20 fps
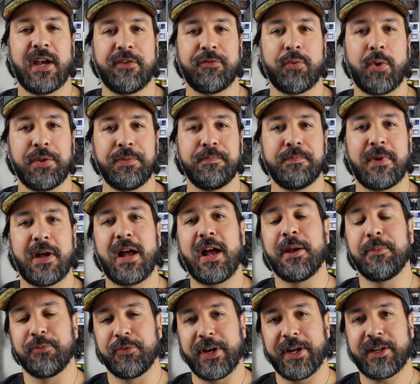everyone,
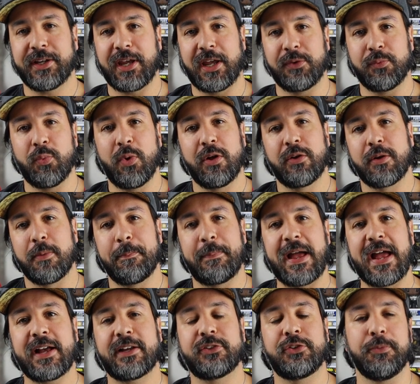I'm Rick, and welcome
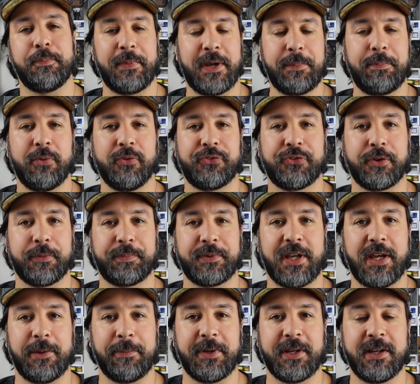back to Maple Syrup
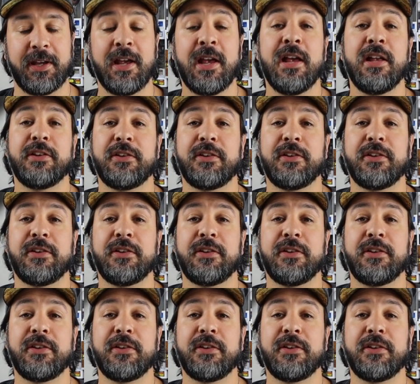Gaming.